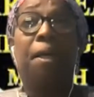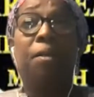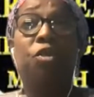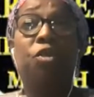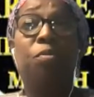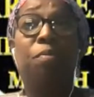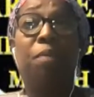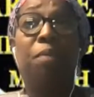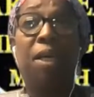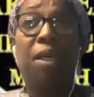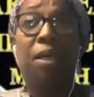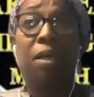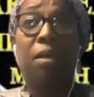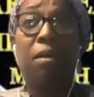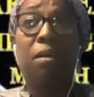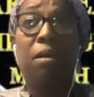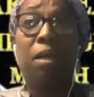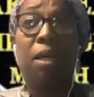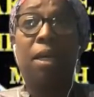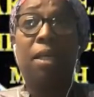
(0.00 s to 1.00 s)

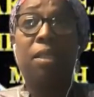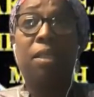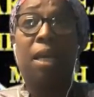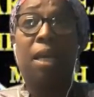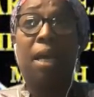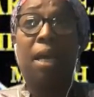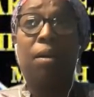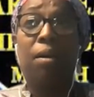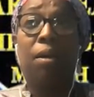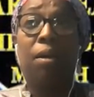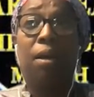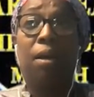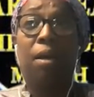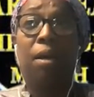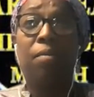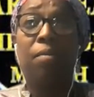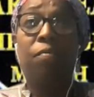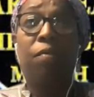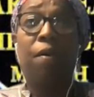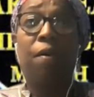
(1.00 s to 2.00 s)
Jamaica has had
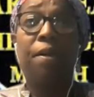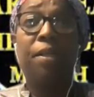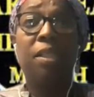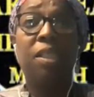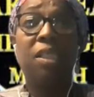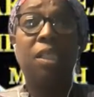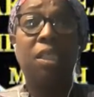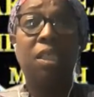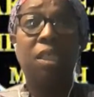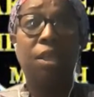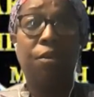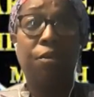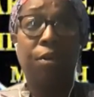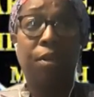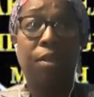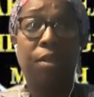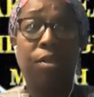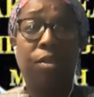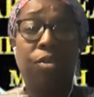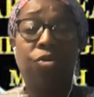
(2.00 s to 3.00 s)
a very
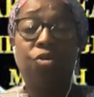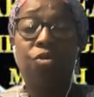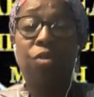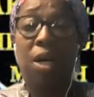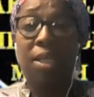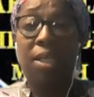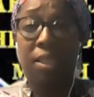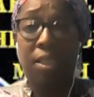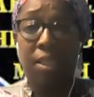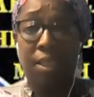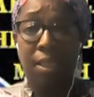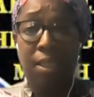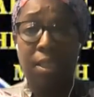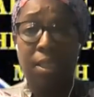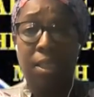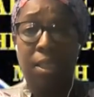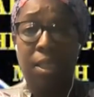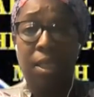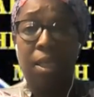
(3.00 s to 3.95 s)
serious atrocity